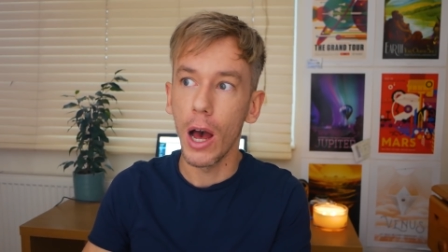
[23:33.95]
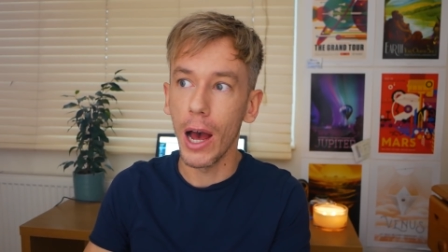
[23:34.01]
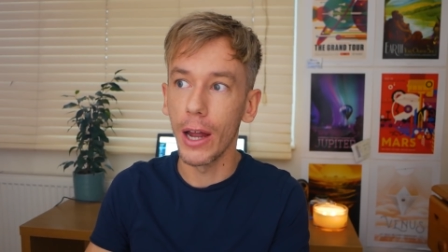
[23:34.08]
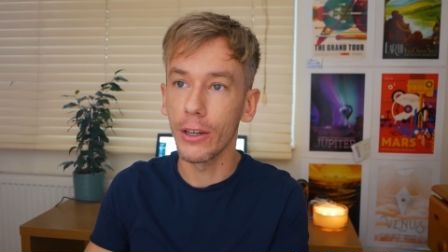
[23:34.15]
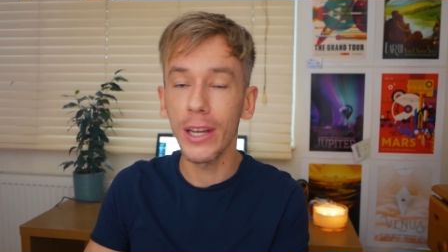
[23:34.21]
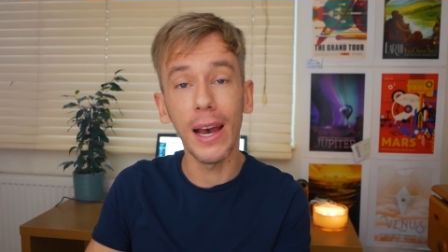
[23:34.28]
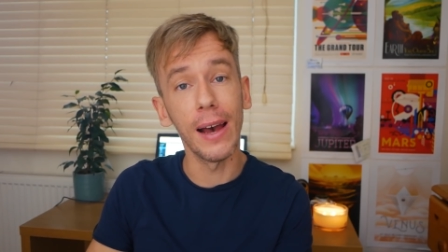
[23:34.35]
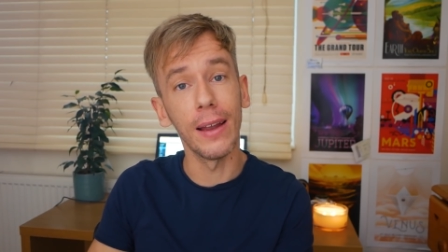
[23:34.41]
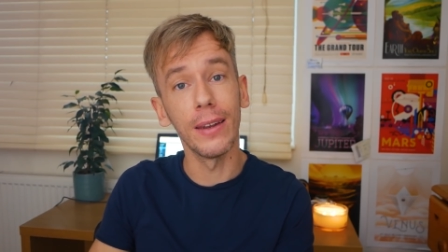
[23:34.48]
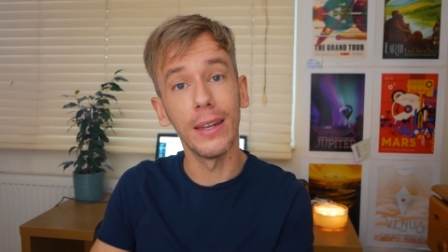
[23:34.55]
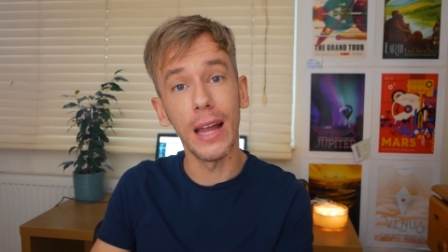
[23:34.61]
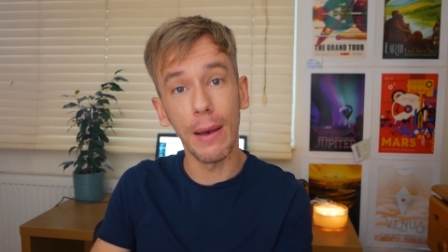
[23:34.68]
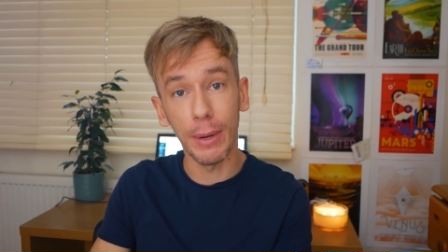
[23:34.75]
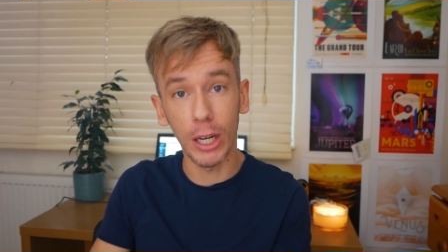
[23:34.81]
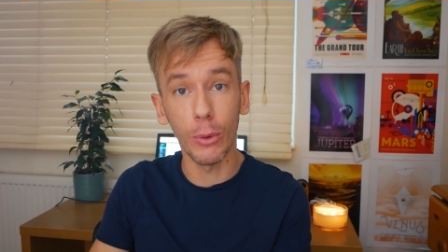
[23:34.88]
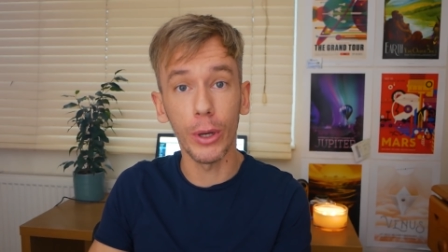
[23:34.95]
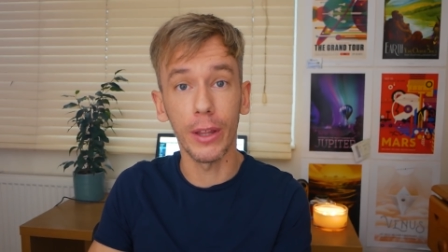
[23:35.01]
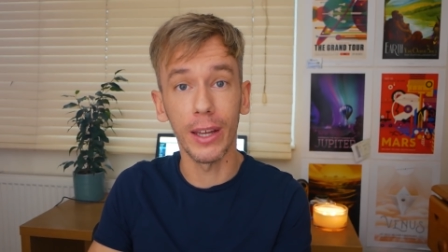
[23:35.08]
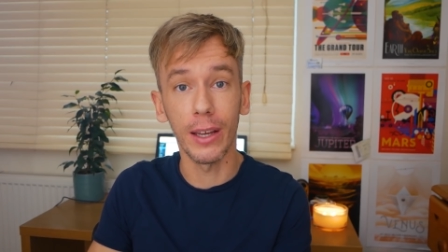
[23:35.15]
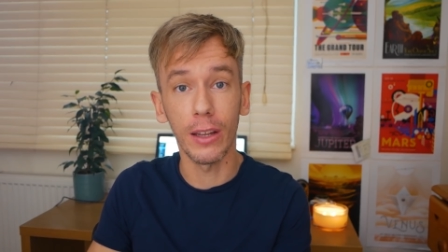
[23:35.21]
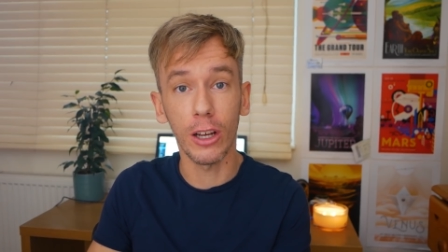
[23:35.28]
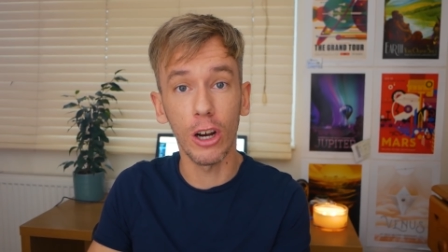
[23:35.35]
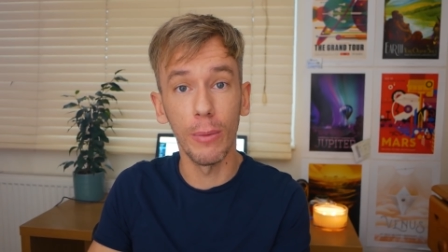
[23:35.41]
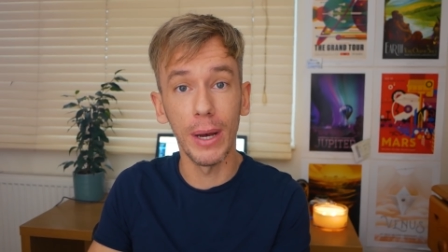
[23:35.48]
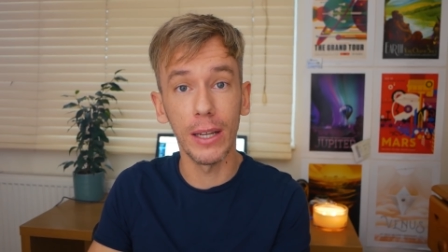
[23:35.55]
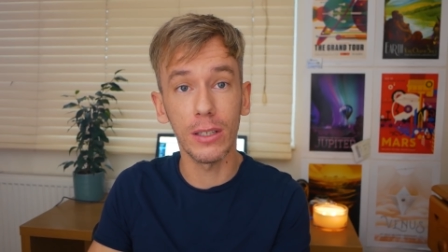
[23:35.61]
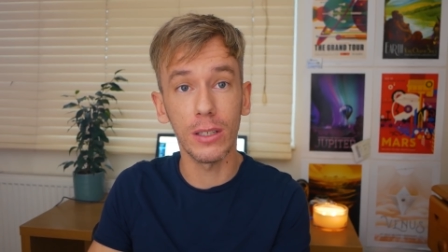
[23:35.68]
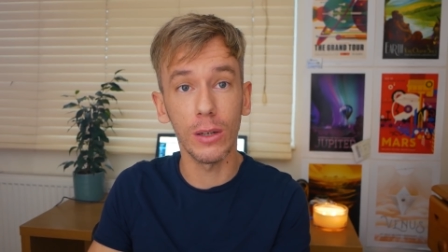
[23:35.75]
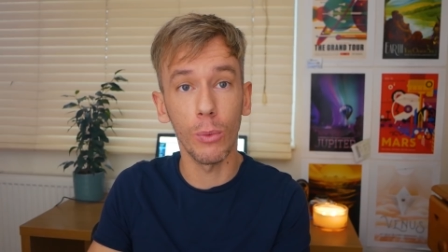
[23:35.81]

And yeah, let me know what you think in the comments.